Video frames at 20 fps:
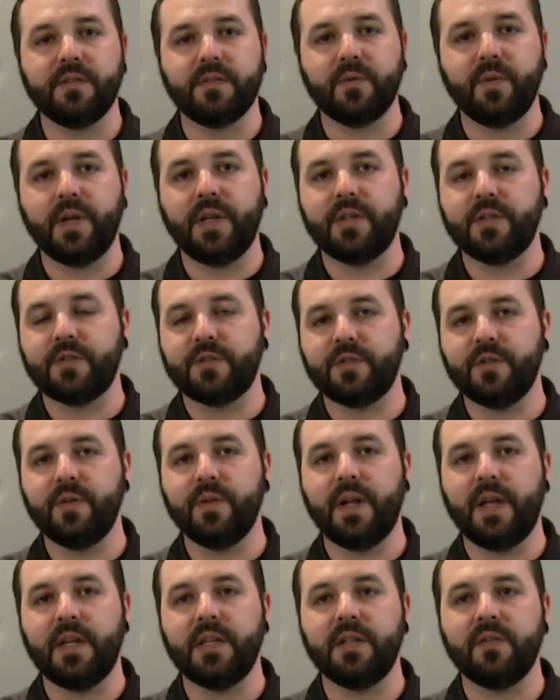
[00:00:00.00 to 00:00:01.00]
so we can suit
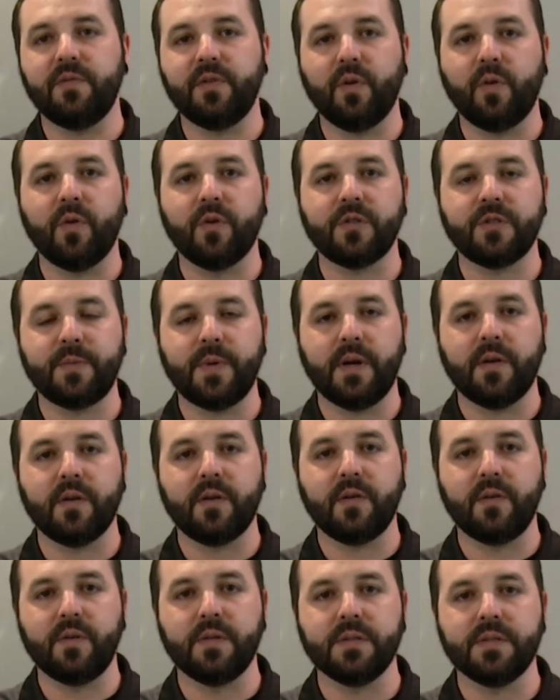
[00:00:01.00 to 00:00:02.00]
any of your horsepower
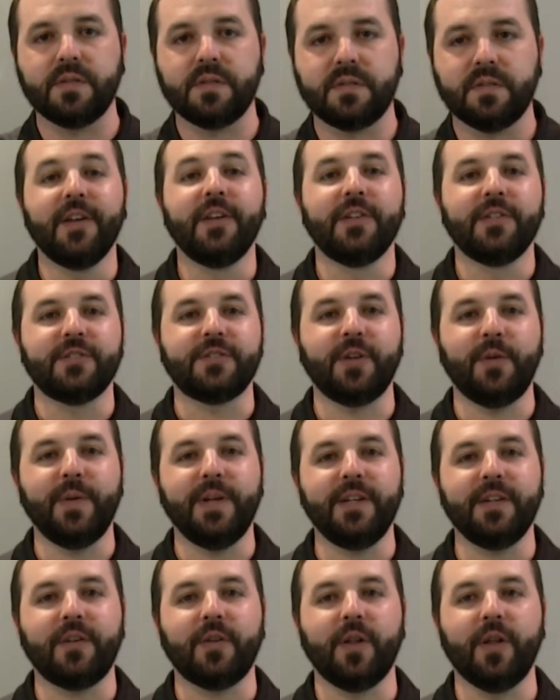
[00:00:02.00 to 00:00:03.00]
goals. So
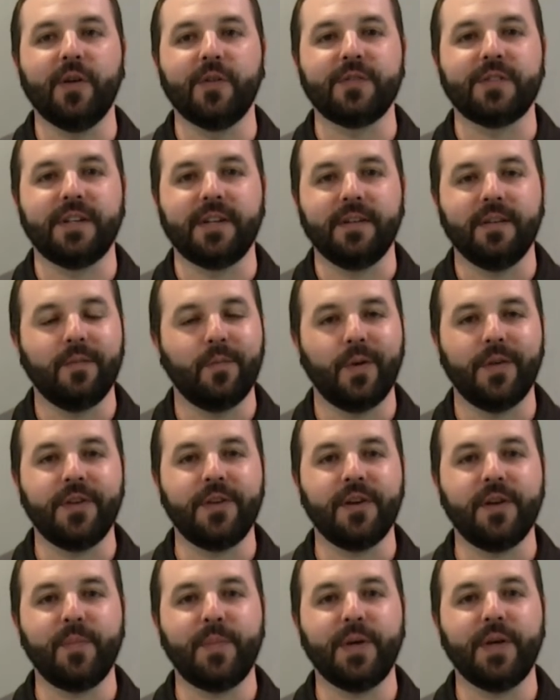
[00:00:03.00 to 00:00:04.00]
in closing, whether
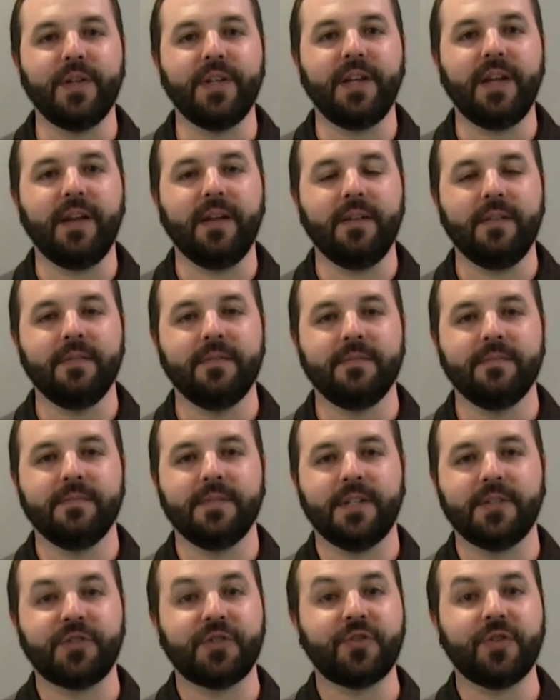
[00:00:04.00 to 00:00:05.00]
you're building
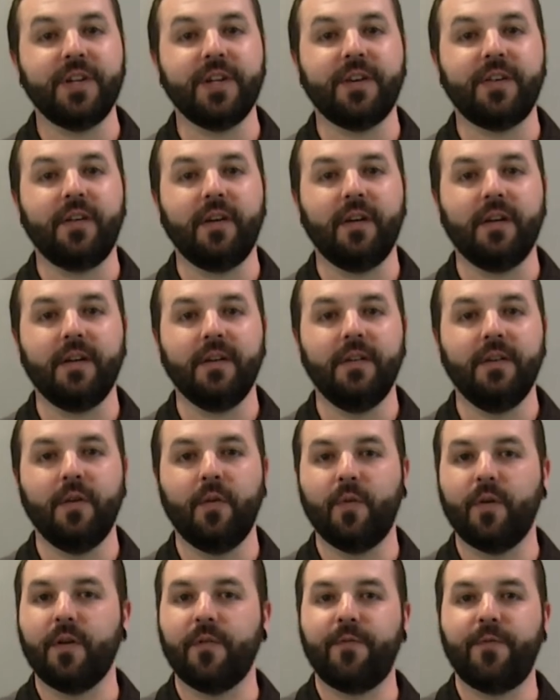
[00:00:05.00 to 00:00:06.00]
a street car or a